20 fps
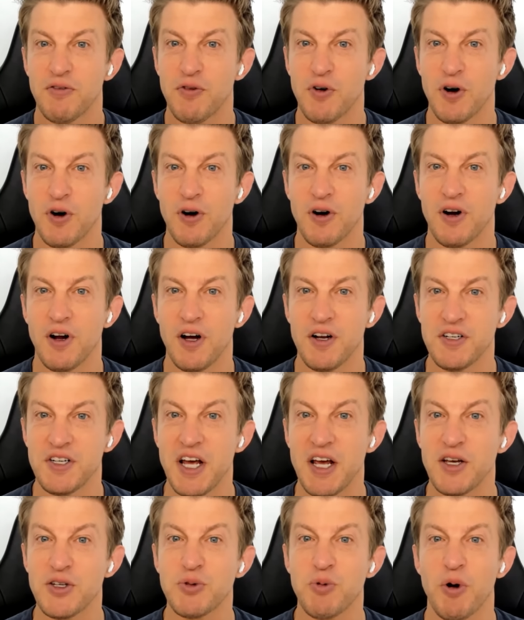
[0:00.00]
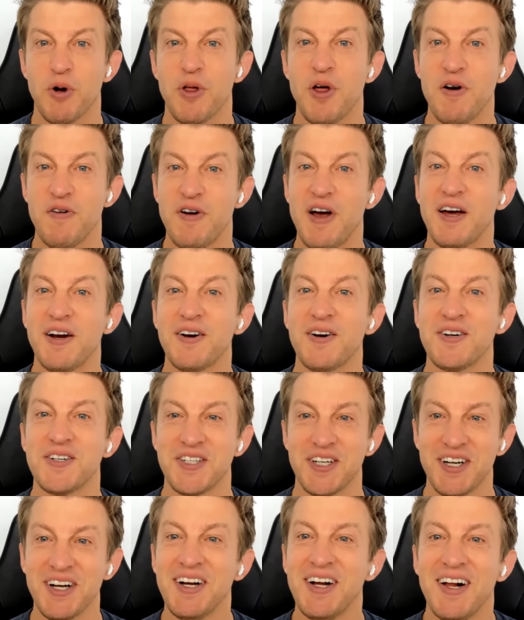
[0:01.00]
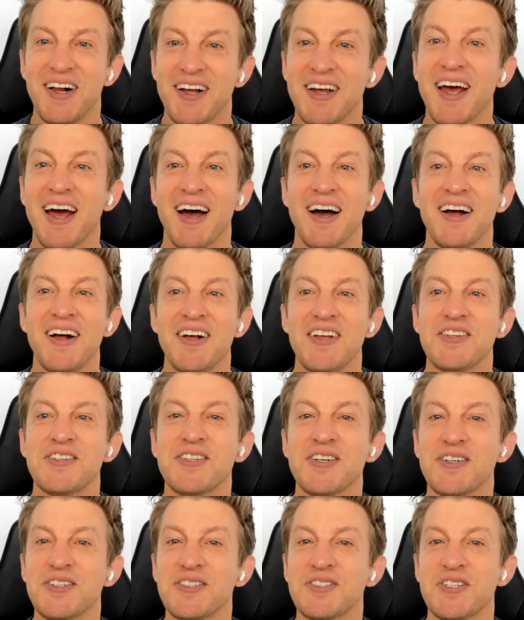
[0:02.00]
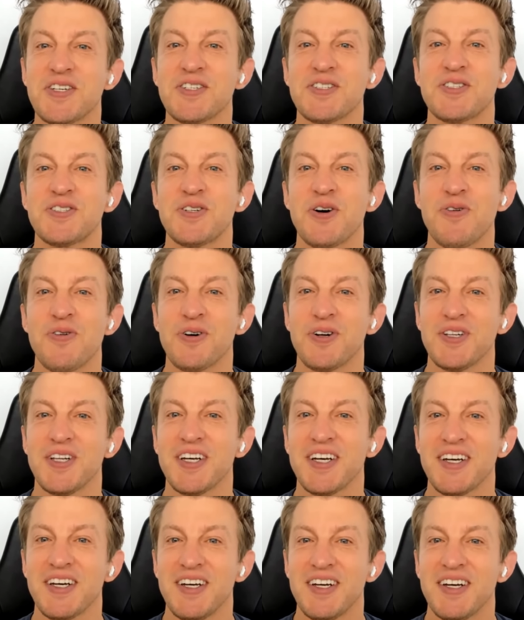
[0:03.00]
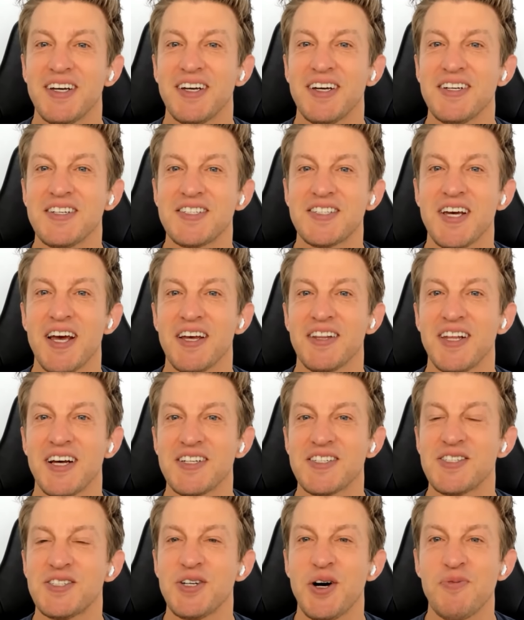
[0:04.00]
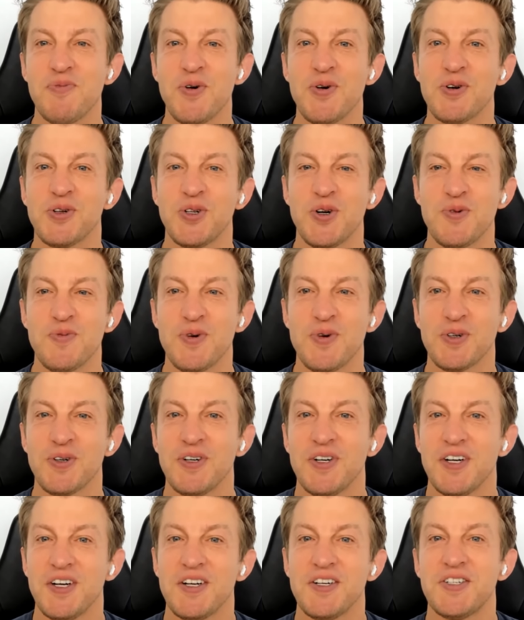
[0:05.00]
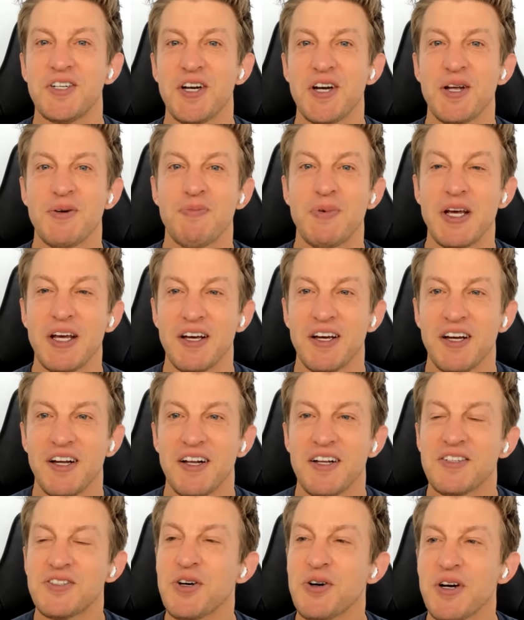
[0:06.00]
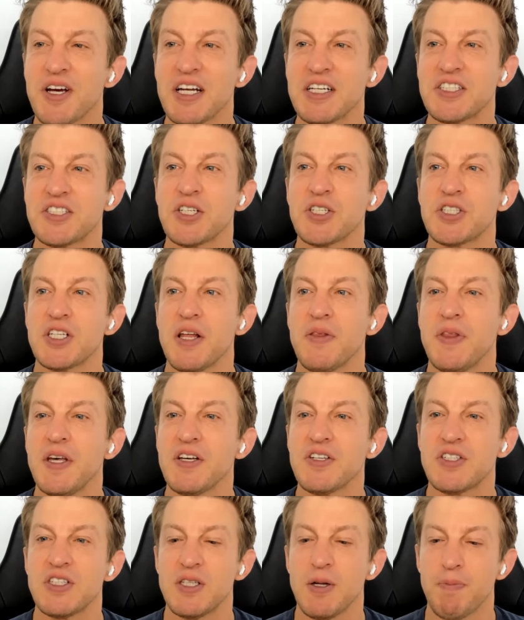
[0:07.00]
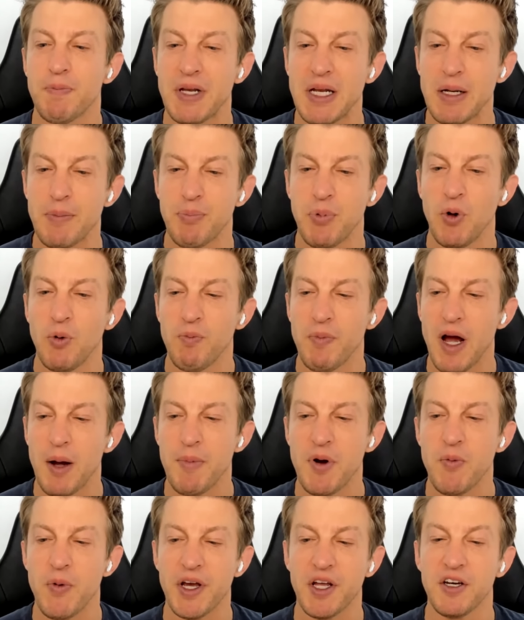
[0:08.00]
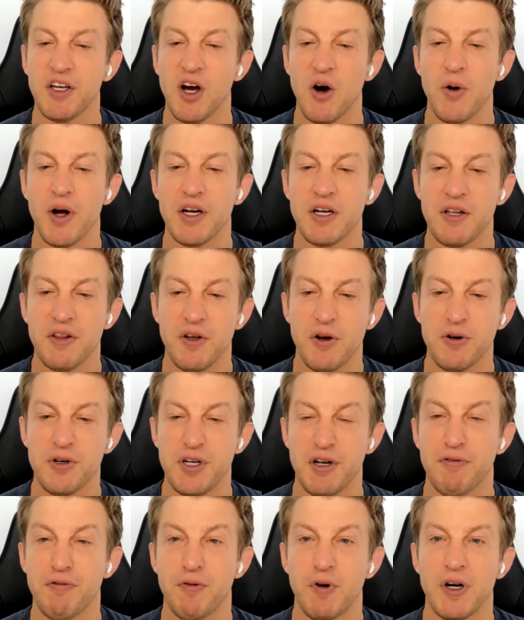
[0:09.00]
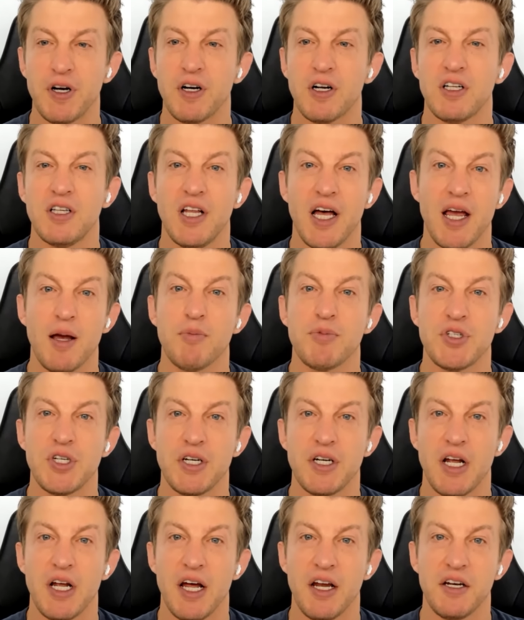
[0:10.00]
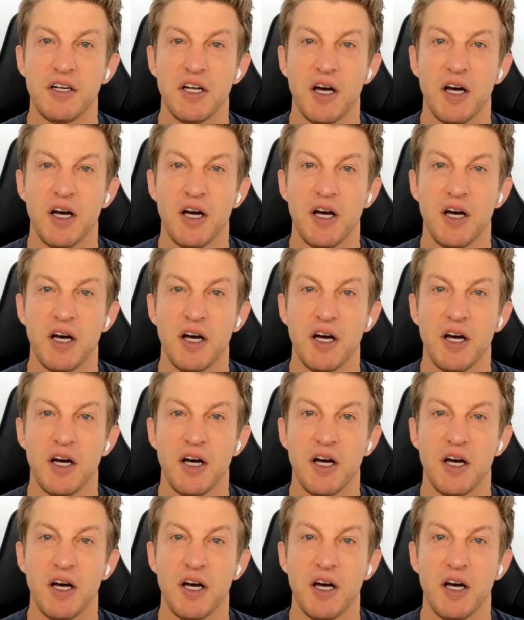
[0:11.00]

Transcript: for a day's worth of energy. Yeah, so just totally insane. That's double global GDP. So it's just the people, I mean, we could go into their different claims, and